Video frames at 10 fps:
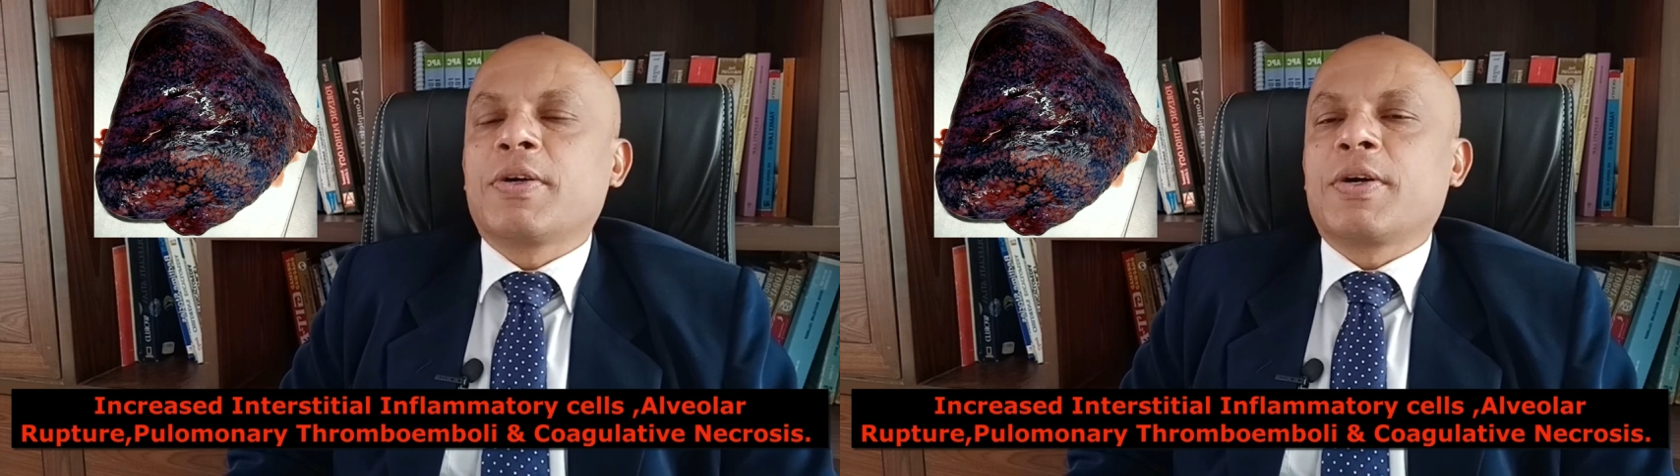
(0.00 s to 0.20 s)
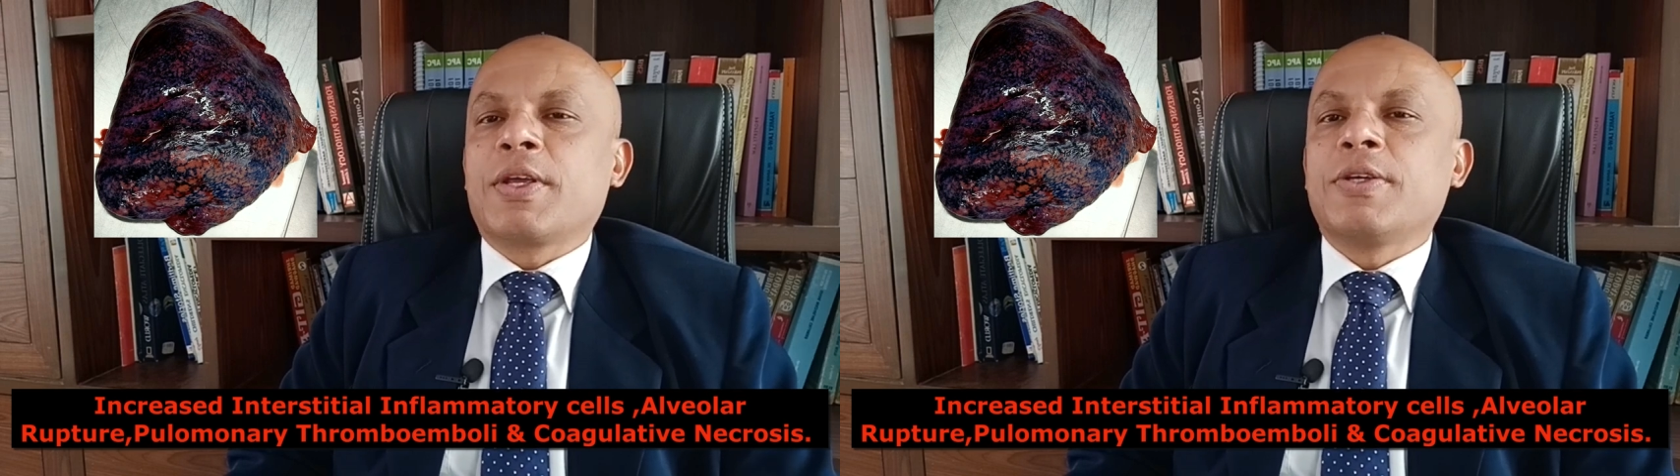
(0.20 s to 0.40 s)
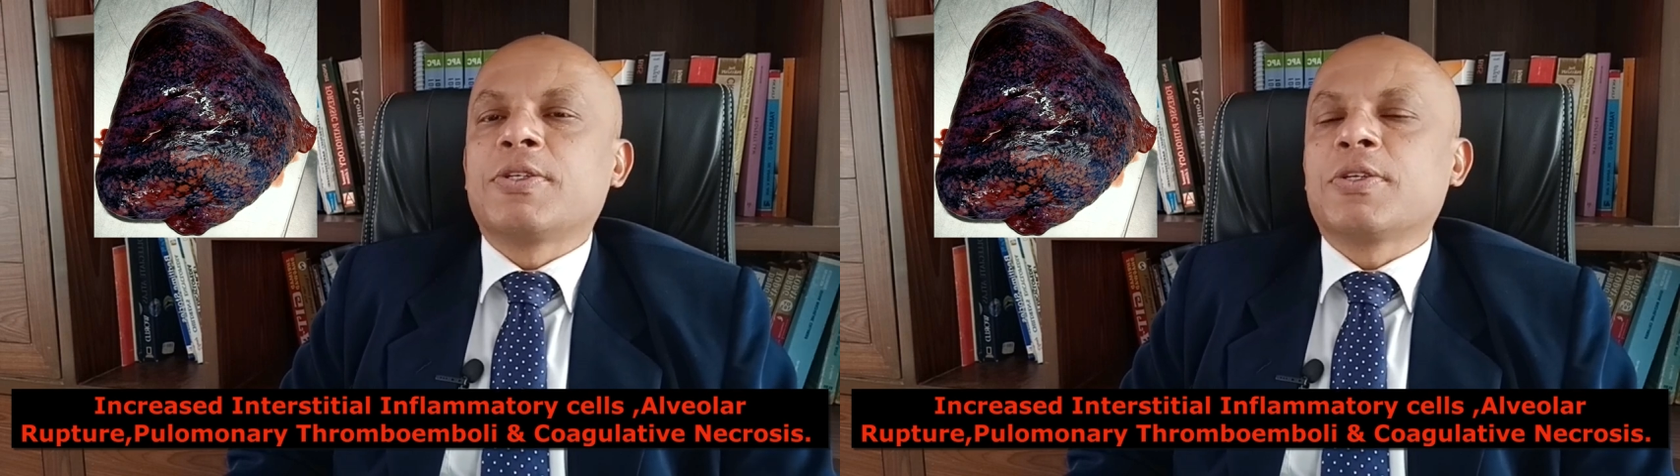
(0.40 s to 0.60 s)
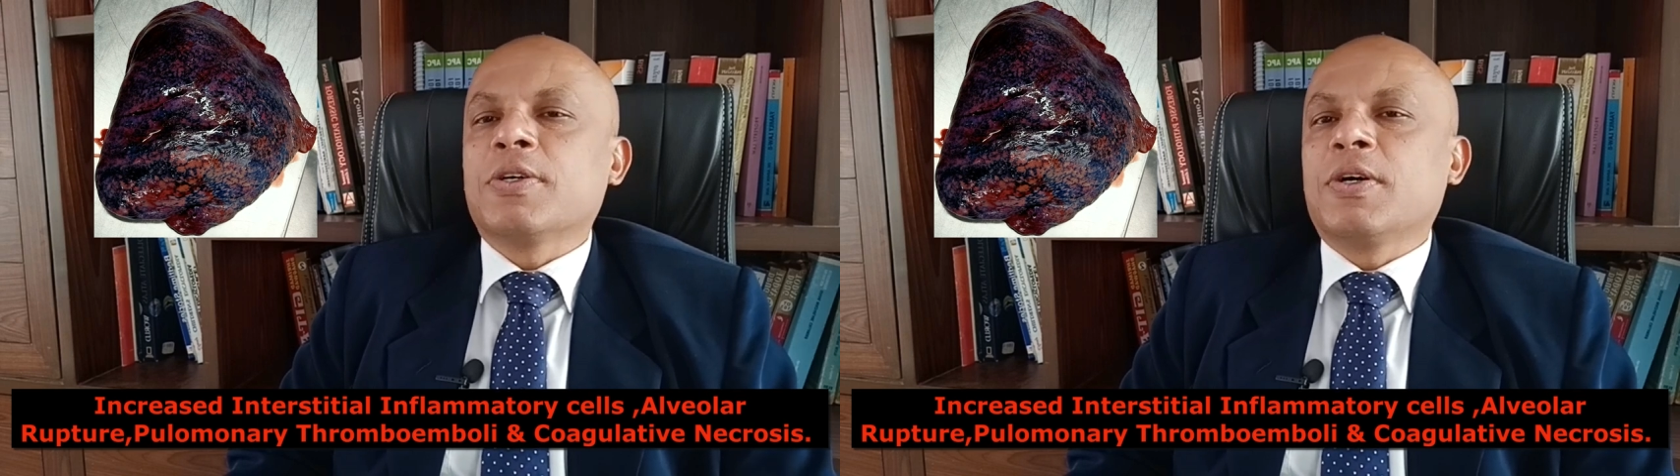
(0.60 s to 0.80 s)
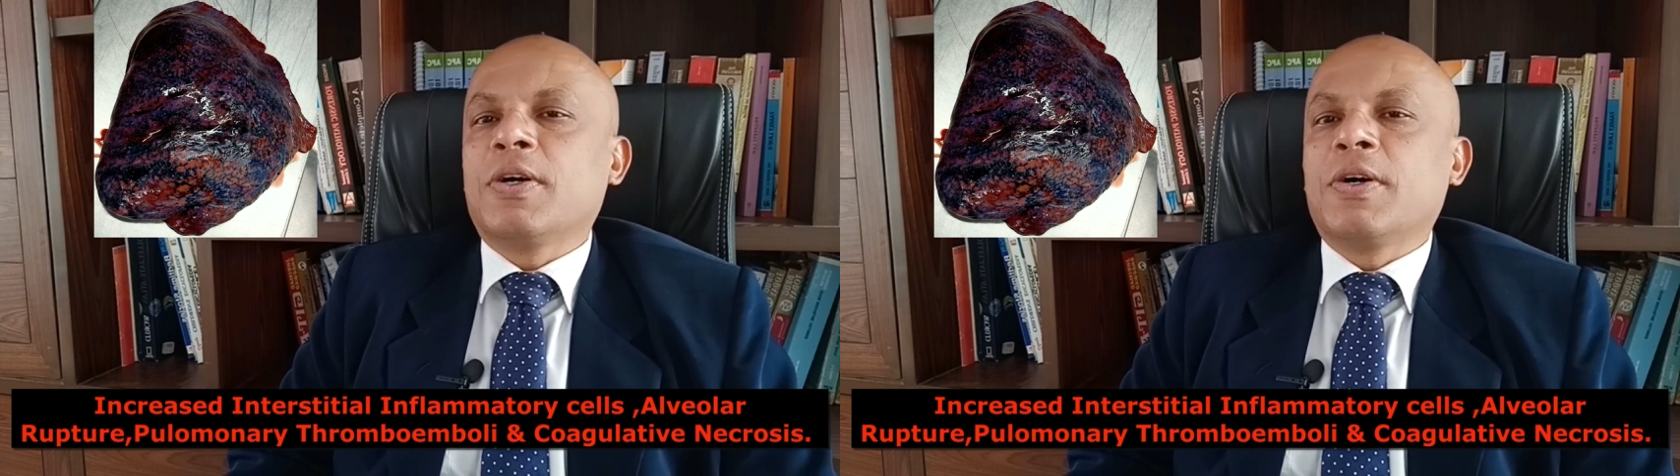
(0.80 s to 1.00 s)
grayish
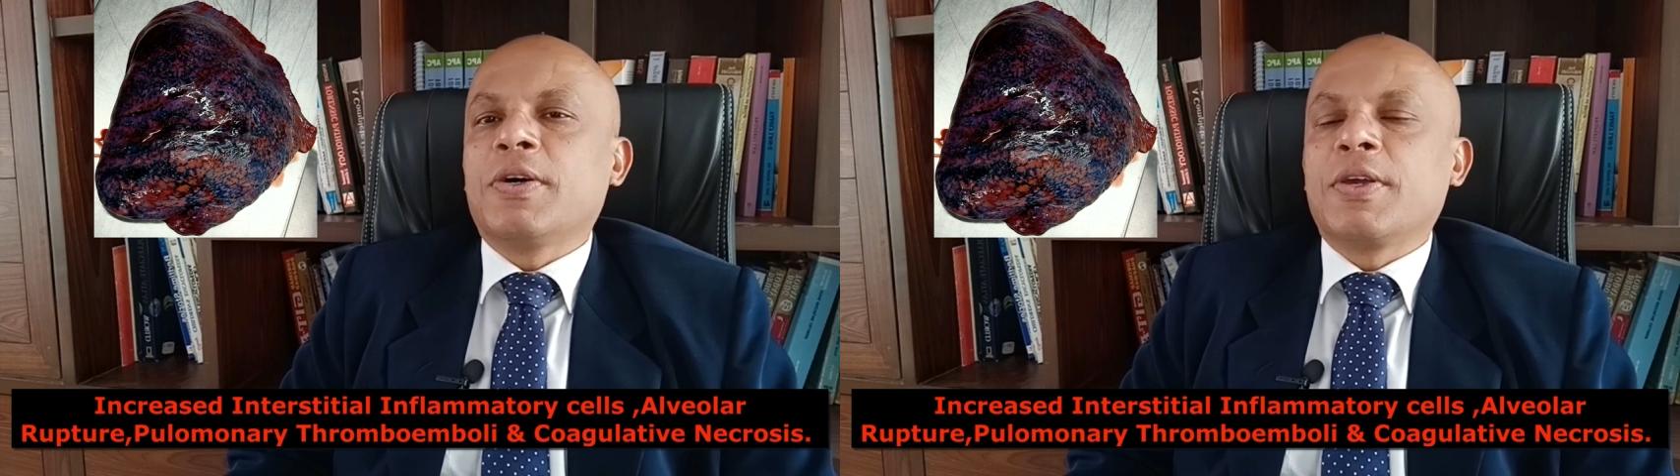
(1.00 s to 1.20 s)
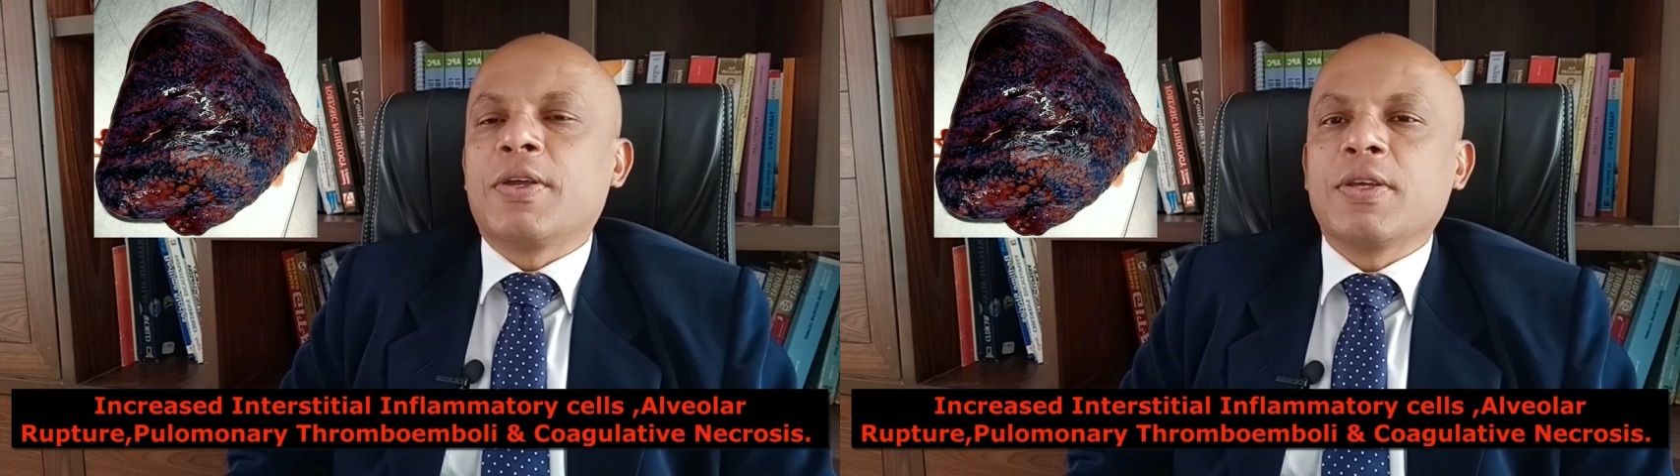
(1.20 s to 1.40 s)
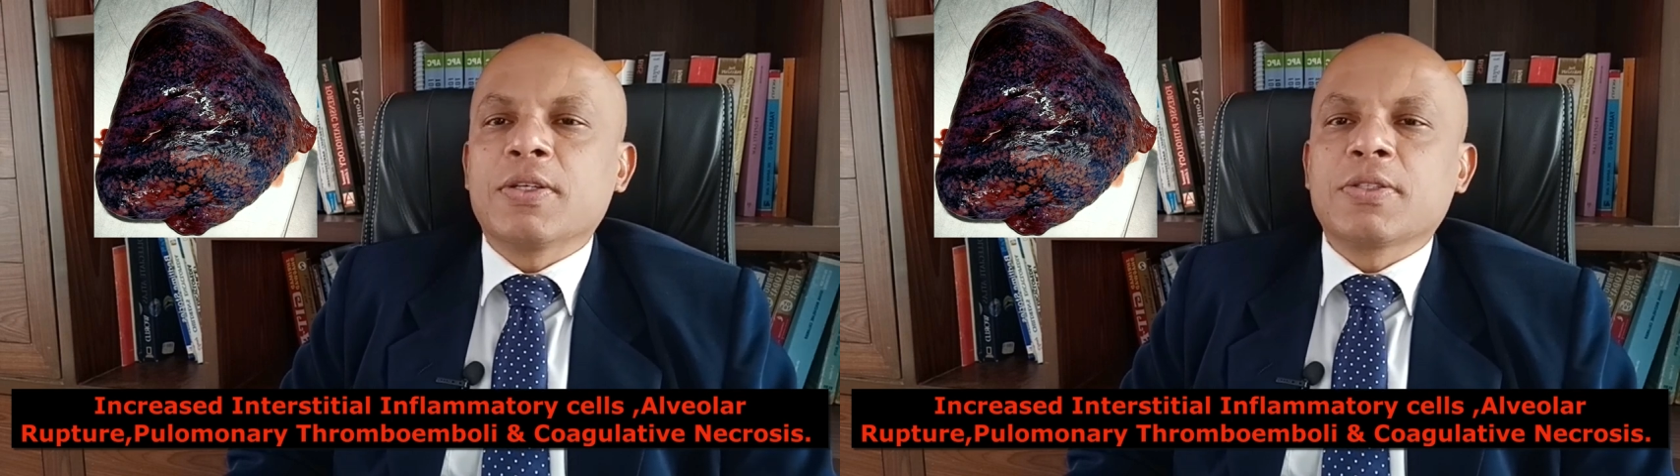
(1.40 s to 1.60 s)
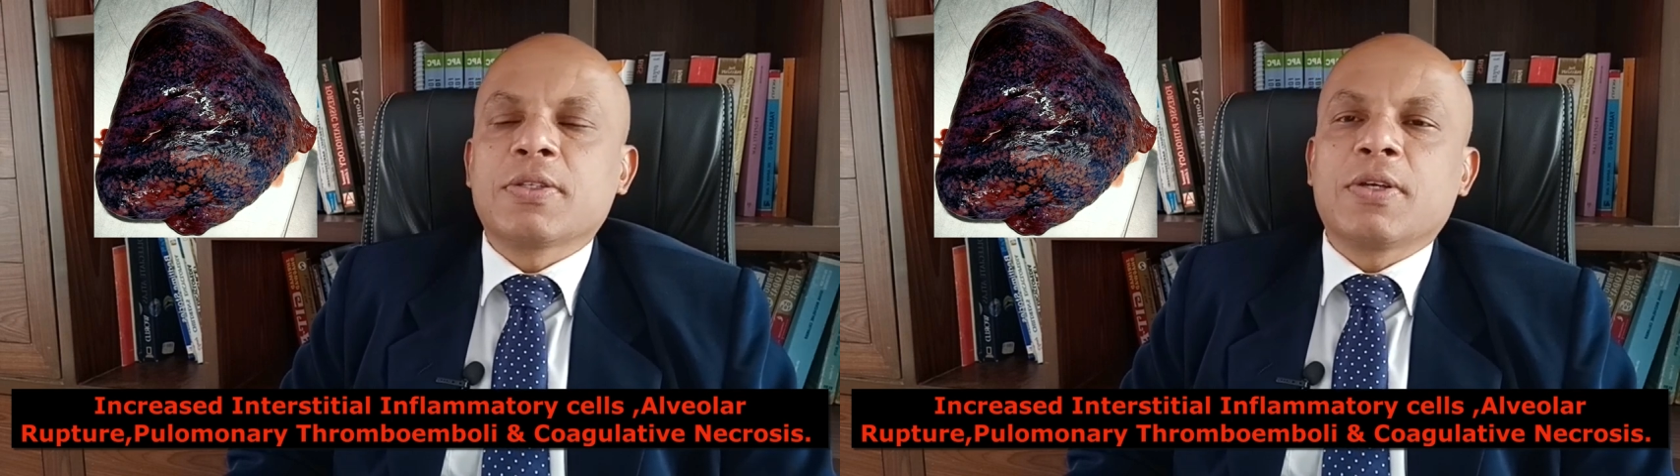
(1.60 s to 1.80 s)
areas.